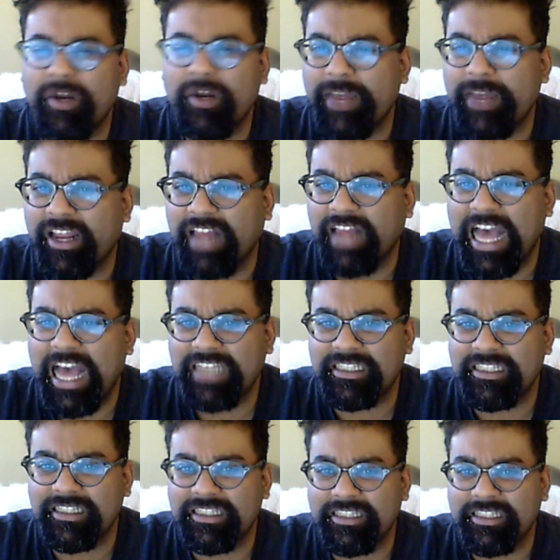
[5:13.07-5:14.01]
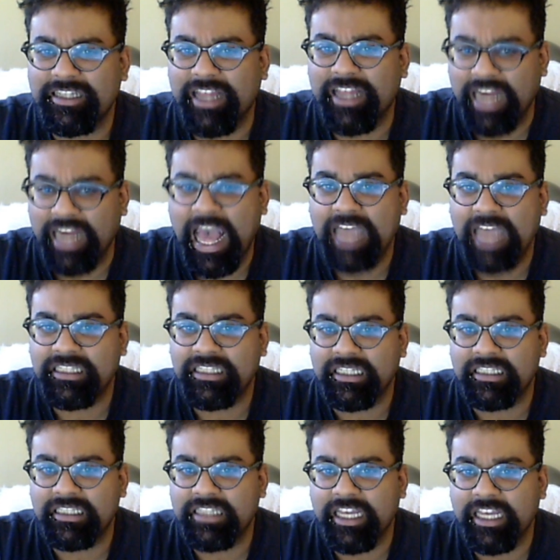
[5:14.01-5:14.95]
of my classes that had
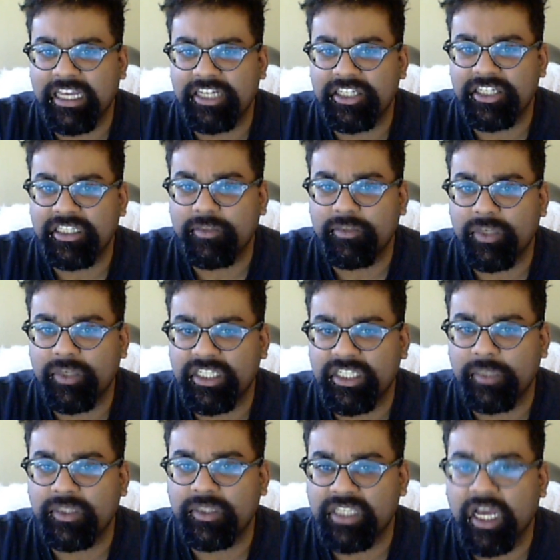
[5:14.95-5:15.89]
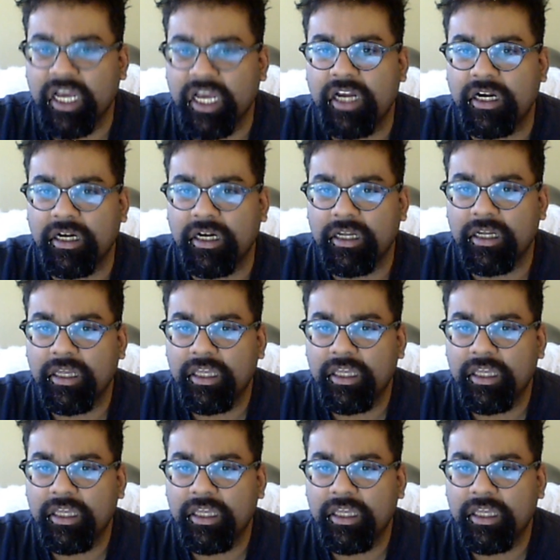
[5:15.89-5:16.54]
synesthesia when she was younger,